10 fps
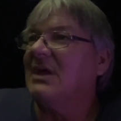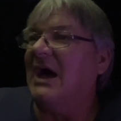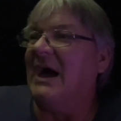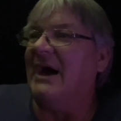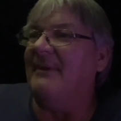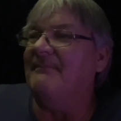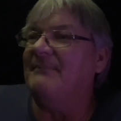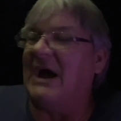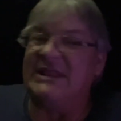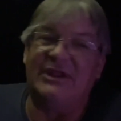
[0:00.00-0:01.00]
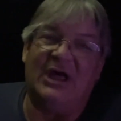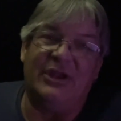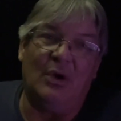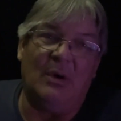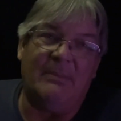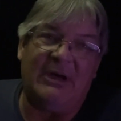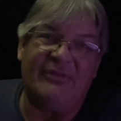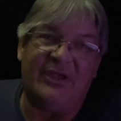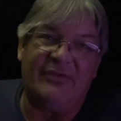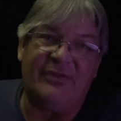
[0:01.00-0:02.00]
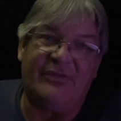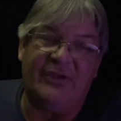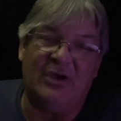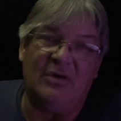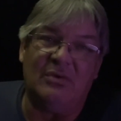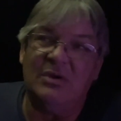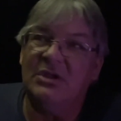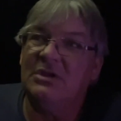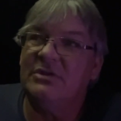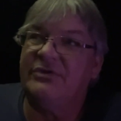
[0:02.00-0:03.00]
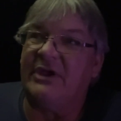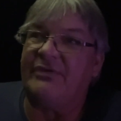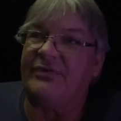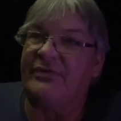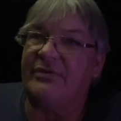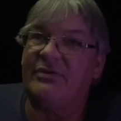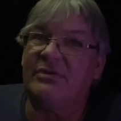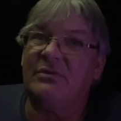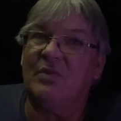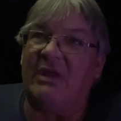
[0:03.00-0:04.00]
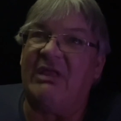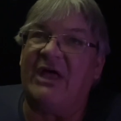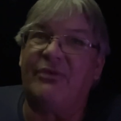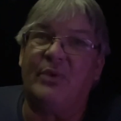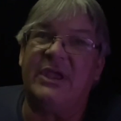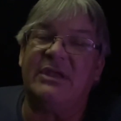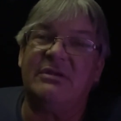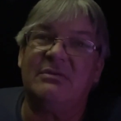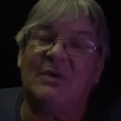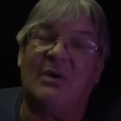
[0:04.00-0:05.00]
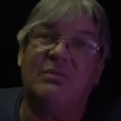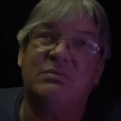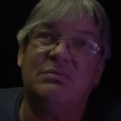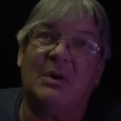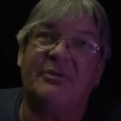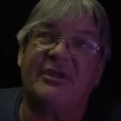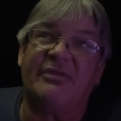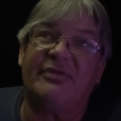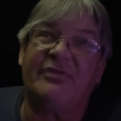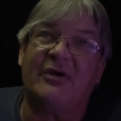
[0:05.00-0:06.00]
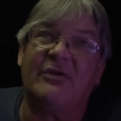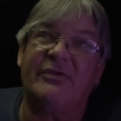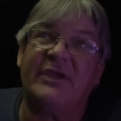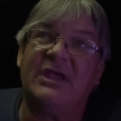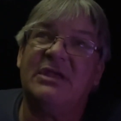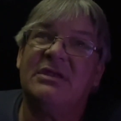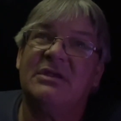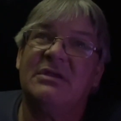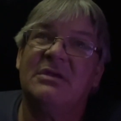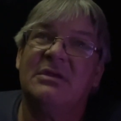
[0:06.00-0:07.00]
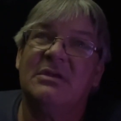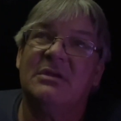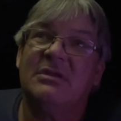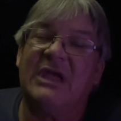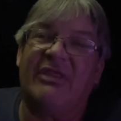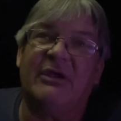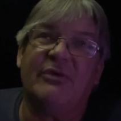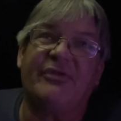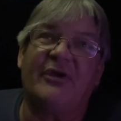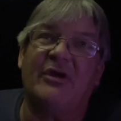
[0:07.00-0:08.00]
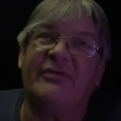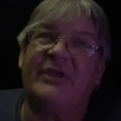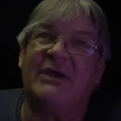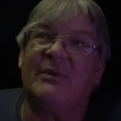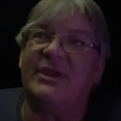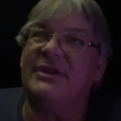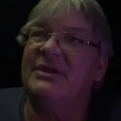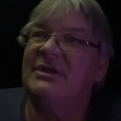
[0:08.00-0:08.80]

I did not know about this until just, last week? Well, what was it, Thursday? Yeah, I think it was Thursday when